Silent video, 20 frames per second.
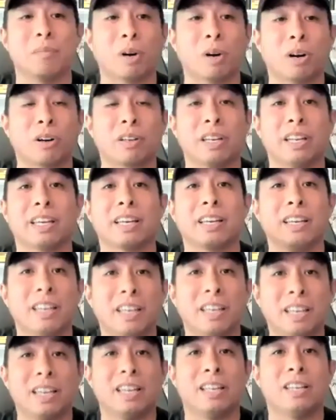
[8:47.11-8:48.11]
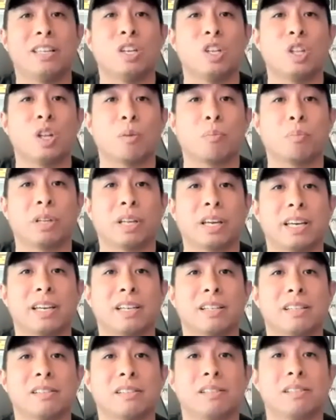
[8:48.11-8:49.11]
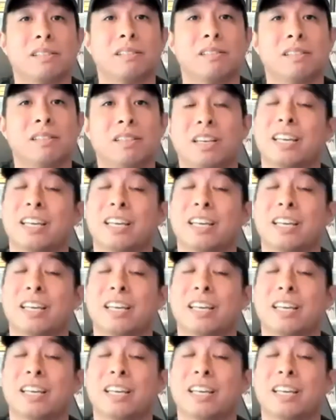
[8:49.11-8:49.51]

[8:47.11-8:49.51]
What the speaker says: marketing into their plans.